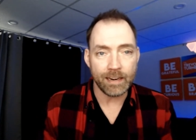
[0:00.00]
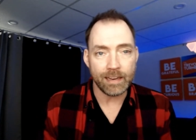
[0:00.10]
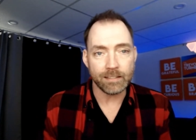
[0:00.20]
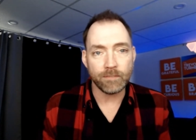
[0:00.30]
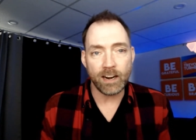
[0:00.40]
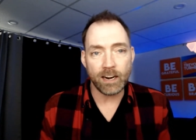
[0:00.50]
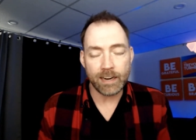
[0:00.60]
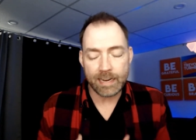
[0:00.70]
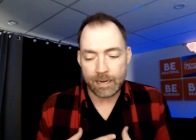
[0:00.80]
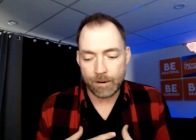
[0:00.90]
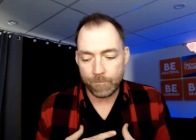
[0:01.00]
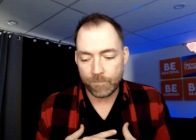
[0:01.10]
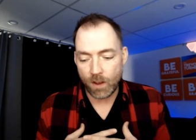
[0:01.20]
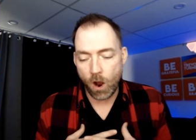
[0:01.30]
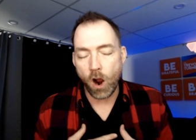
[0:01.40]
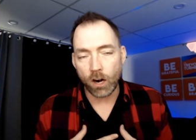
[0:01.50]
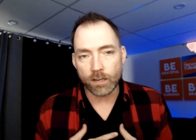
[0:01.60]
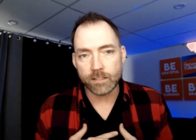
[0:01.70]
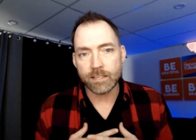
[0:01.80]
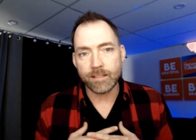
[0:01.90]
it's very hard
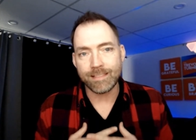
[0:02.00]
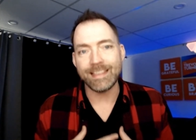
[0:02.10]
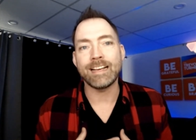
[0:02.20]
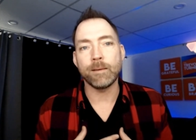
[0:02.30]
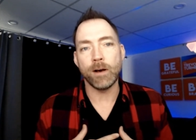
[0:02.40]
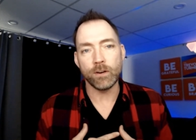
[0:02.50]
to think about.